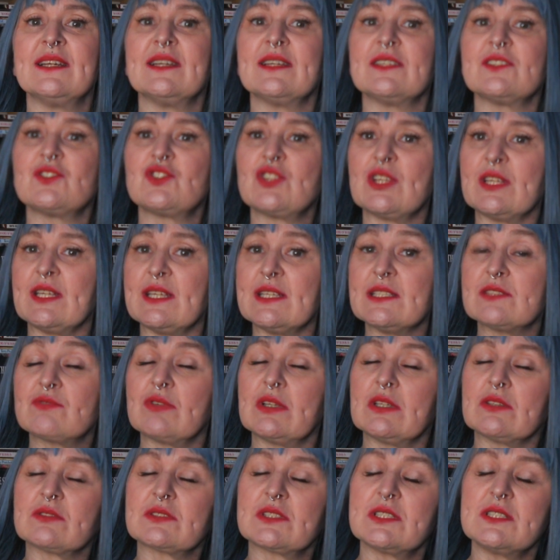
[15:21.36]
She is
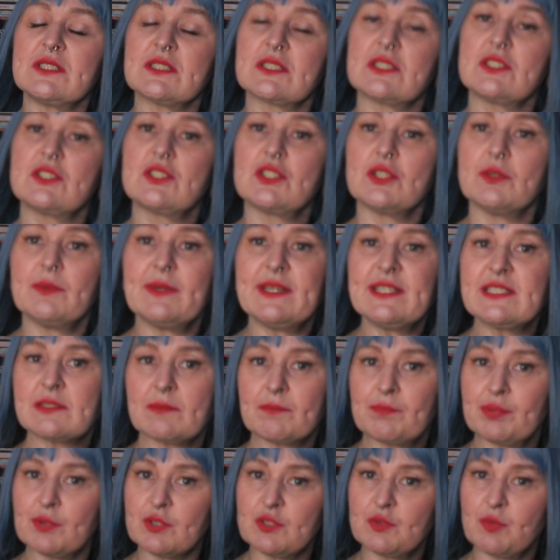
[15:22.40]
reluctant to do it,
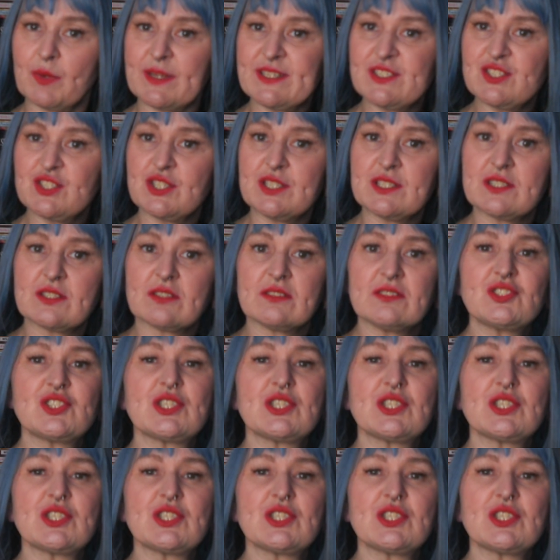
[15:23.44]
but when she does,